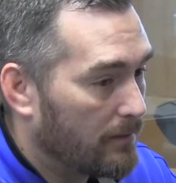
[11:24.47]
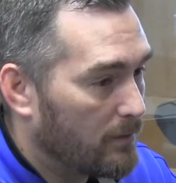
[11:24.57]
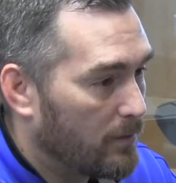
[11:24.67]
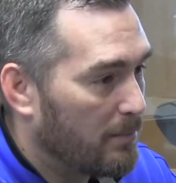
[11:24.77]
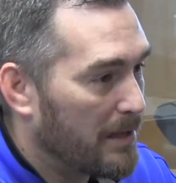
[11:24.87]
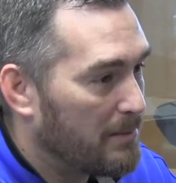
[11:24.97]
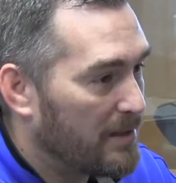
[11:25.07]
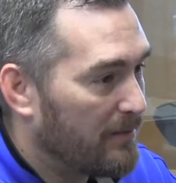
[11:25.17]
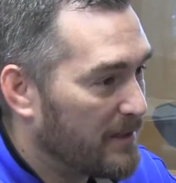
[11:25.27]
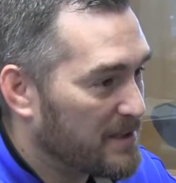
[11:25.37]
well,
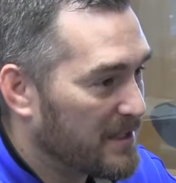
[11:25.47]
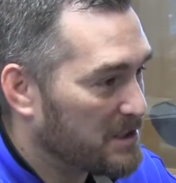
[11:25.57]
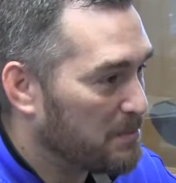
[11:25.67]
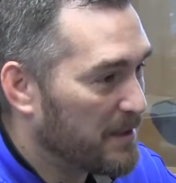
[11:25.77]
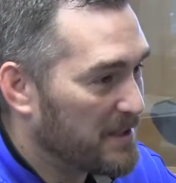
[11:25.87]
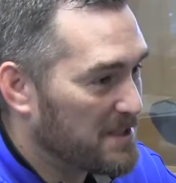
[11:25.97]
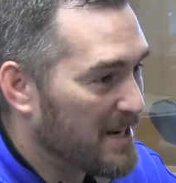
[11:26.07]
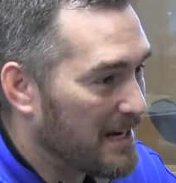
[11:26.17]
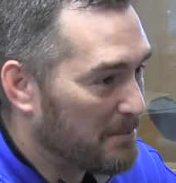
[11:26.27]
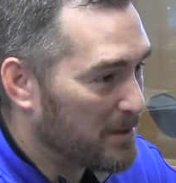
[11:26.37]
maybe if he's not splitting his
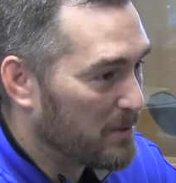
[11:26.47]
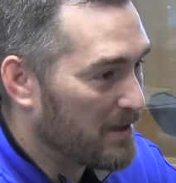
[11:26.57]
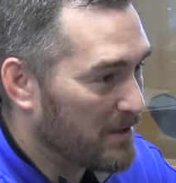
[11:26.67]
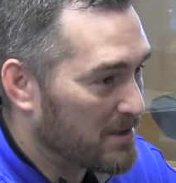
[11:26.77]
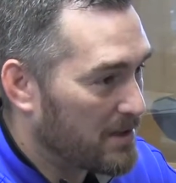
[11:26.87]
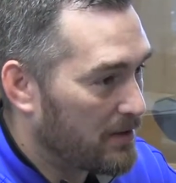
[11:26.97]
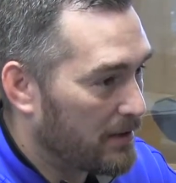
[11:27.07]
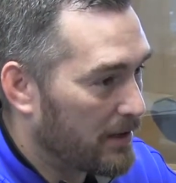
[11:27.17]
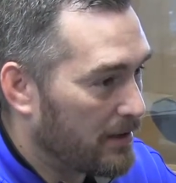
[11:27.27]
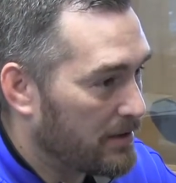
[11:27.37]
time between all these
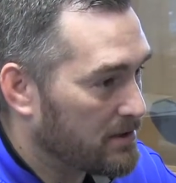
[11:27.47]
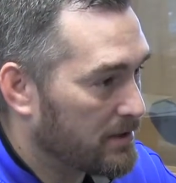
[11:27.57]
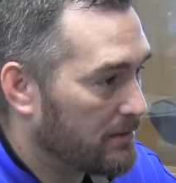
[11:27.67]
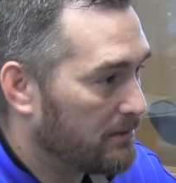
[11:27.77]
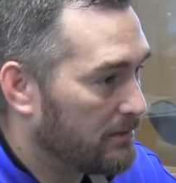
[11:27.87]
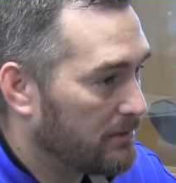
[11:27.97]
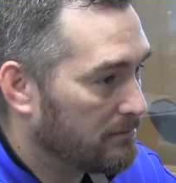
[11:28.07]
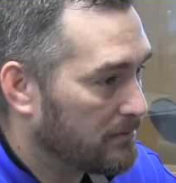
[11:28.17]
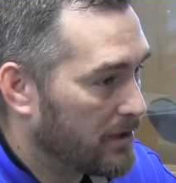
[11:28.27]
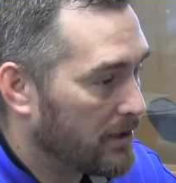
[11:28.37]
other areas, then
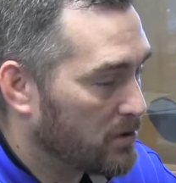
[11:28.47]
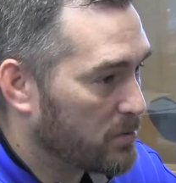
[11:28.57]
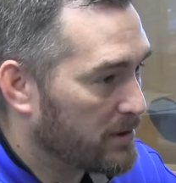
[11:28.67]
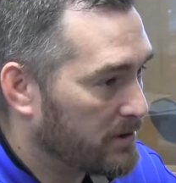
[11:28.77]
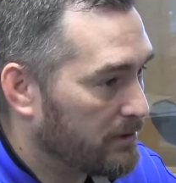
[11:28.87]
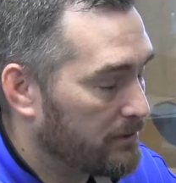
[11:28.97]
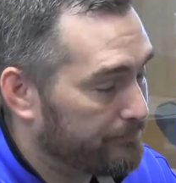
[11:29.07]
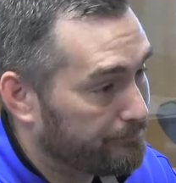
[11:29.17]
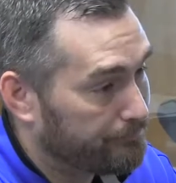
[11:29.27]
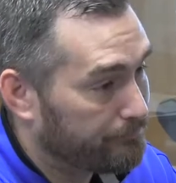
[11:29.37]
he knows what he's doing.
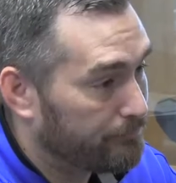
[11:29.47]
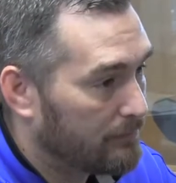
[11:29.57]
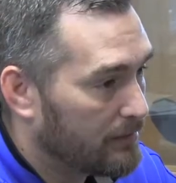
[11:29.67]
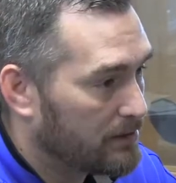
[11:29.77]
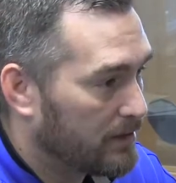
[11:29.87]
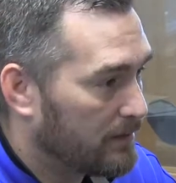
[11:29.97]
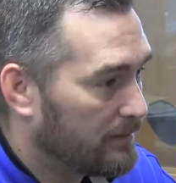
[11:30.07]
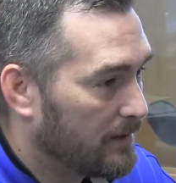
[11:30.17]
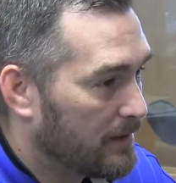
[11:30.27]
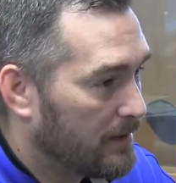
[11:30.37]
Yeah. So
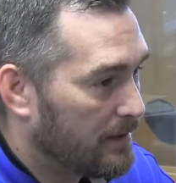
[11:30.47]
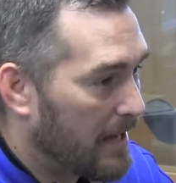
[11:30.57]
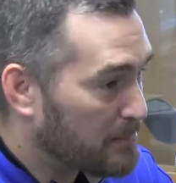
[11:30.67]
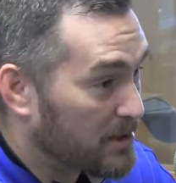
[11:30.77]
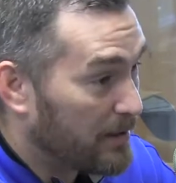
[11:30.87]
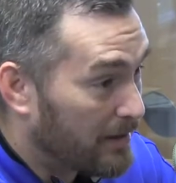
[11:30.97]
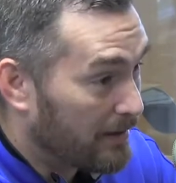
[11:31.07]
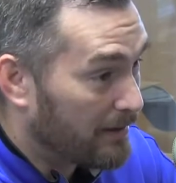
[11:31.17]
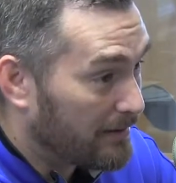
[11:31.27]
I'm still here.